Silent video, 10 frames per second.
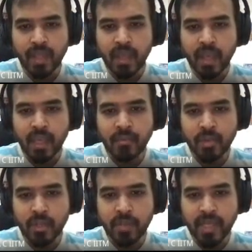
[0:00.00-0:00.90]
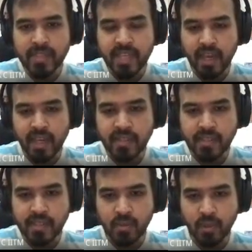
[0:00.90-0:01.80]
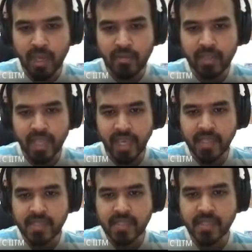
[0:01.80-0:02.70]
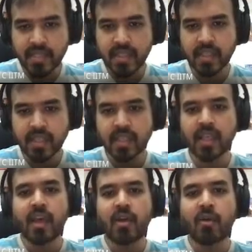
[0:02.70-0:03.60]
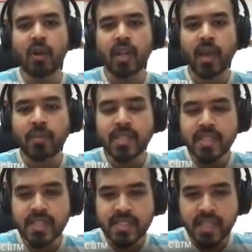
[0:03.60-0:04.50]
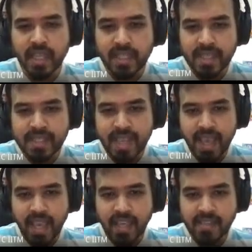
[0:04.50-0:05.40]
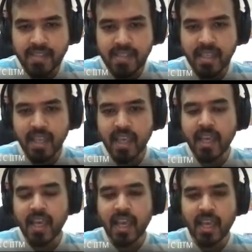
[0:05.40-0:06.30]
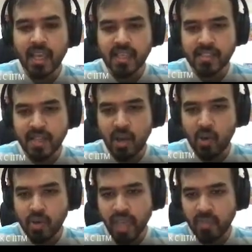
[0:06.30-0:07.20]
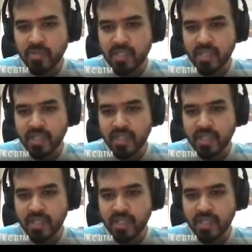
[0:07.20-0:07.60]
occurrences of y with x, what happens is this x is now captured